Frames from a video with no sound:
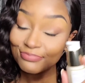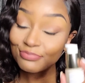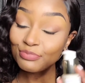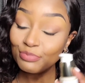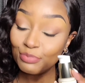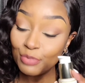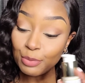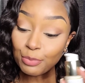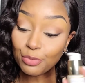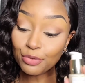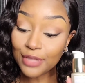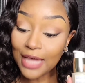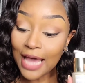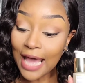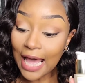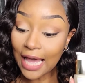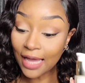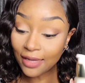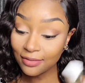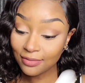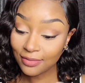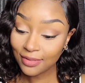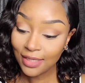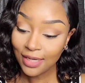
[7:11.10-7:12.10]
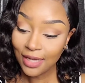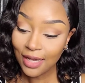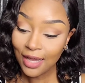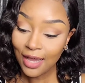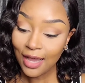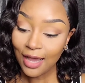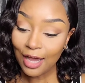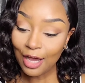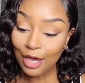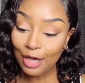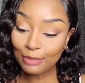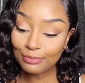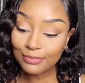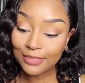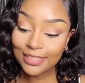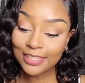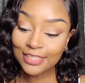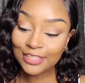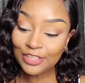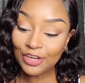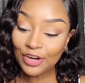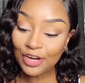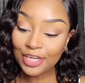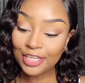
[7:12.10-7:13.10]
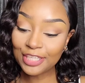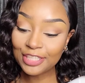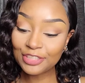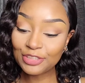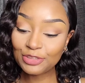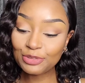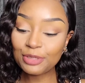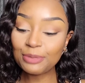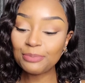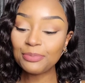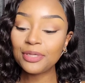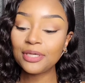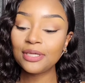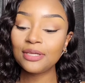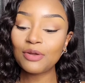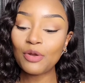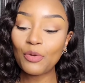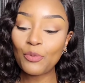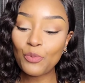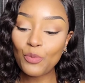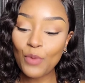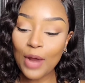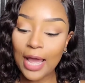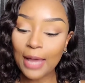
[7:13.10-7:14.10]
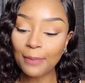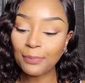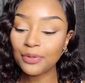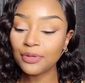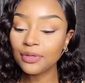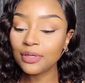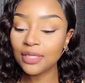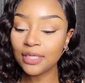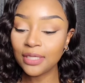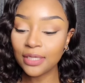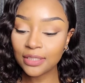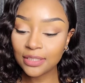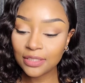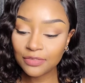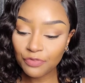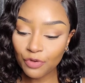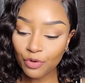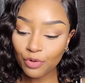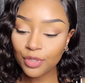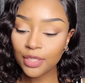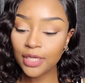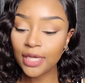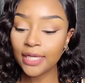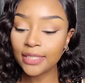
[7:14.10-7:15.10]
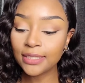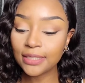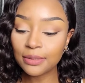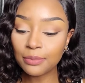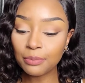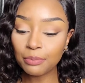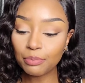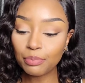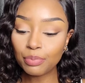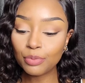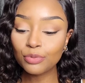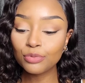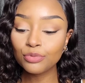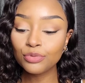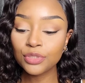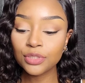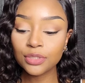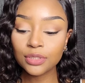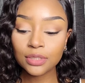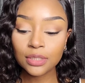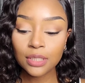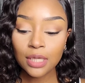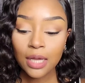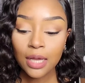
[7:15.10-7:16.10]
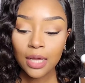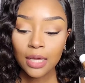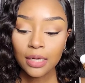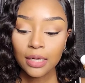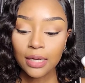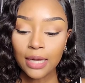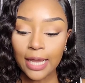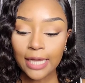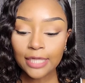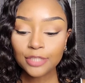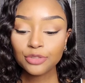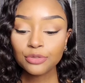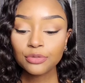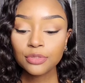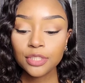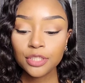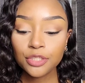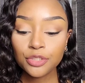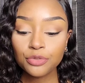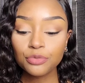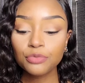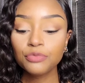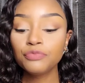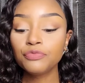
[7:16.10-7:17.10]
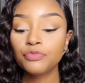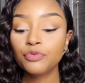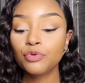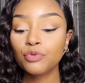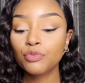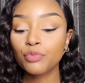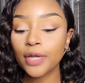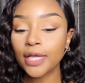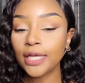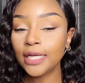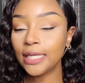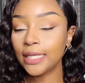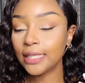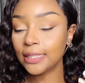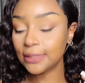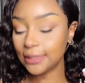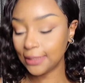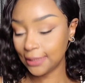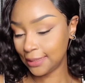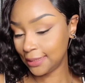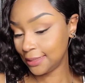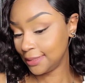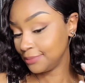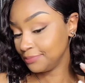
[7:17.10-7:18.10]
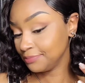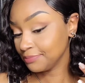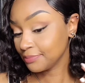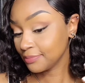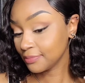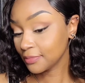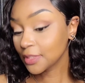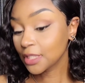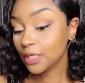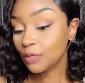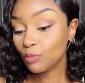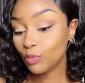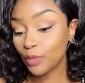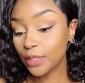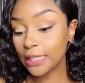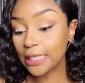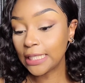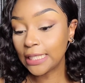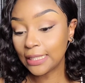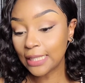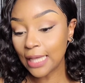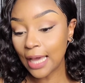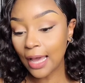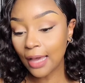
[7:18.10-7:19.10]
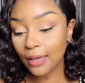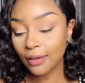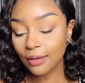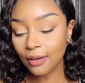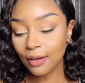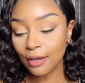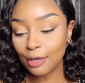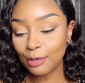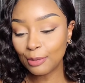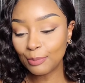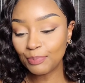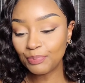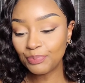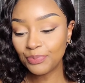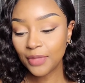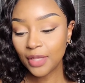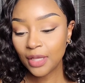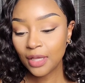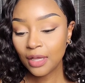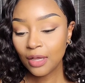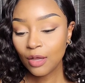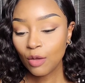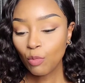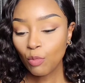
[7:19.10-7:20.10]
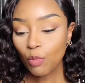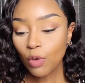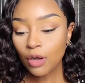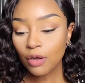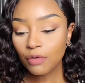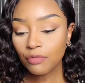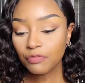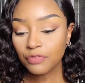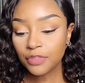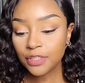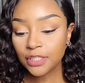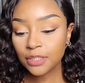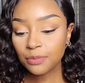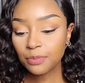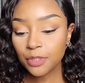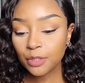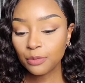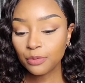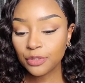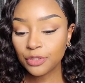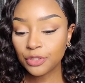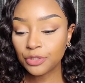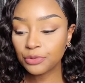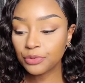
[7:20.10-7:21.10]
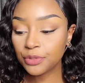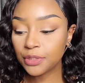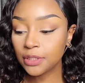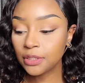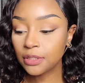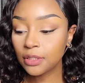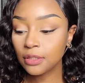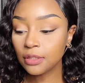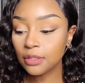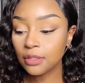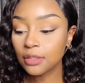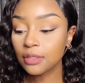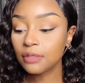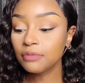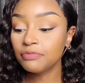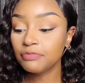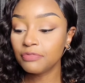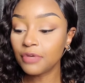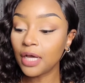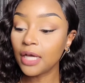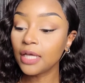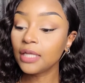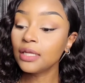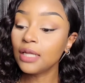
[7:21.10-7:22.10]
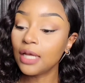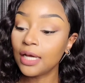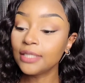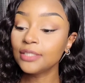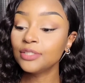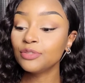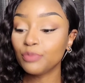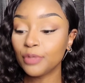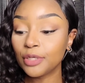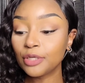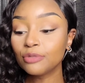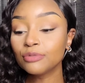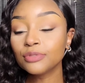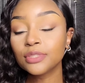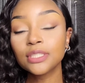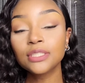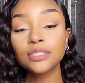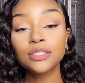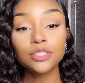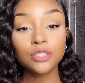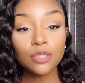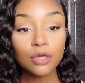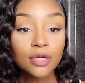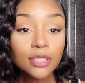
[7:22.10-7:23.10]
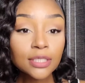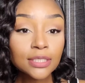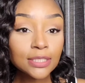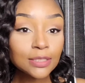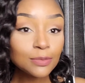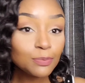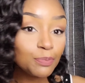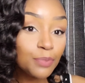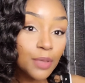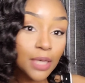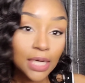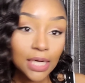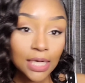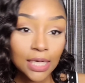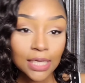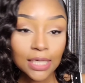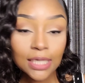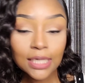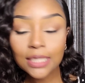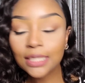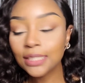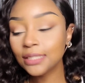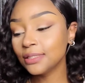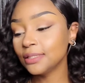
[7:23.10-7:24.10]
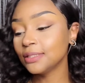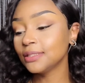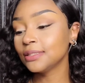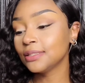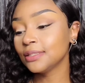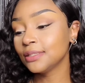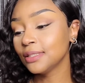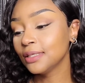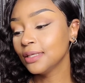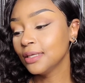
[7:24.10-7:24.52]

Remember that. Um, this targeted treatment rapidly exfoliates and boosts naturally youthful radiance. We need that. Um, while visibly reducing the look of fine lines, wrinkles, and dark spots.